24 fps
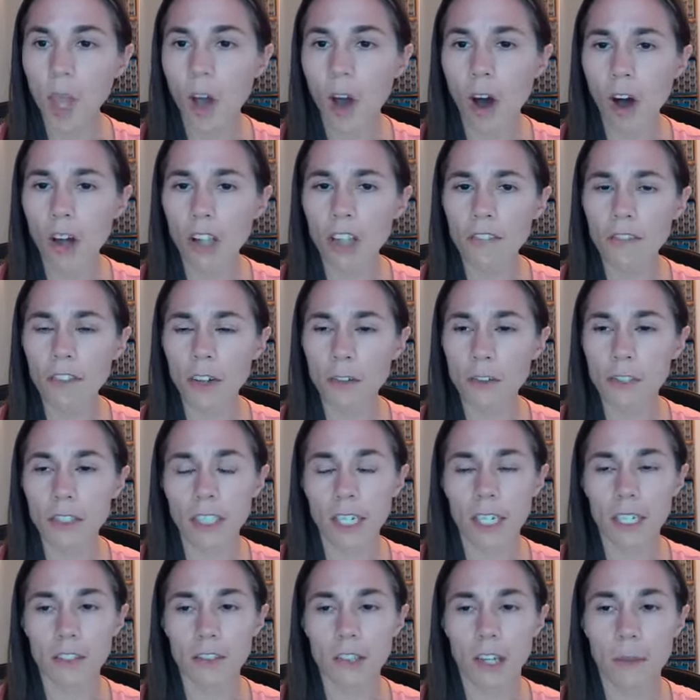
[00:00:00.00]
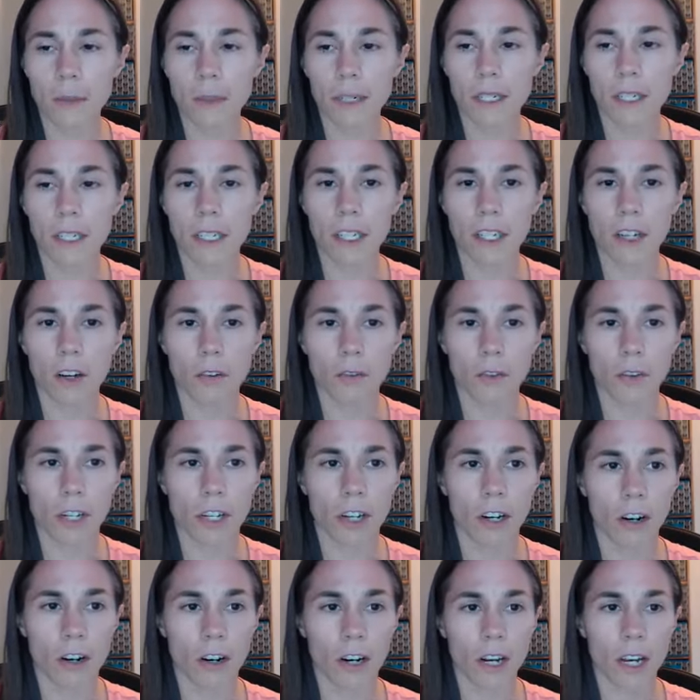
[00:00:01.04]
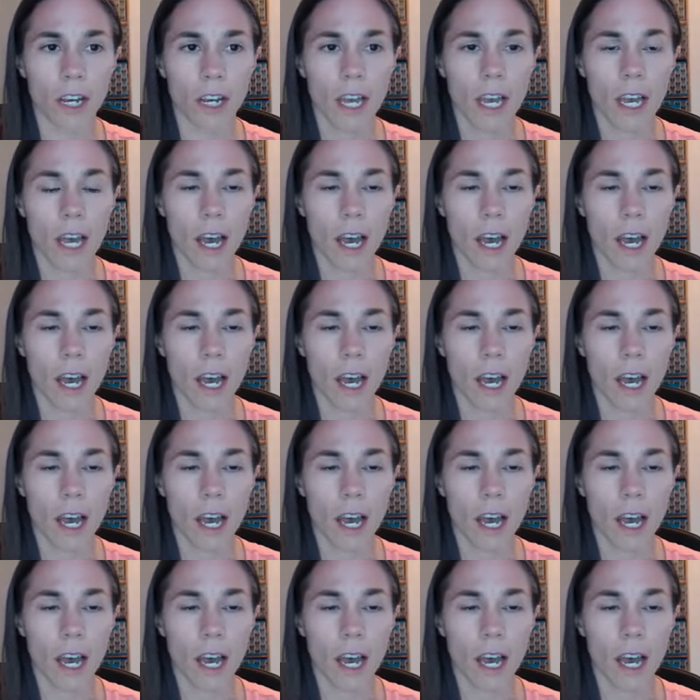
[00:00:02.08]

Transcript: All of those things. So I'm going to click over here,